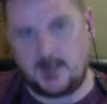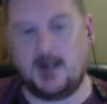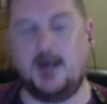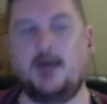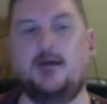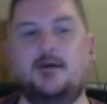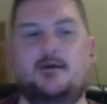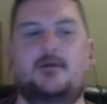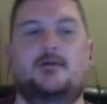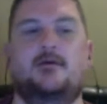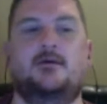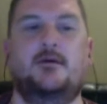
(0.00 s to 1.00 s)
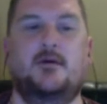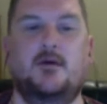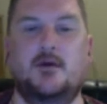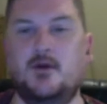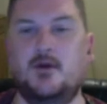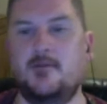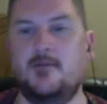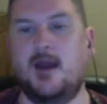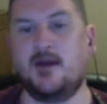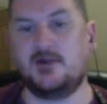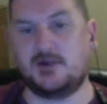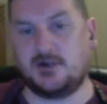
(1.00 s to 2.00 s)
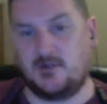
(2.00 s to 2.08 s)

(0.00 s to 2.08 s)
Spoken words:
Now, looking back,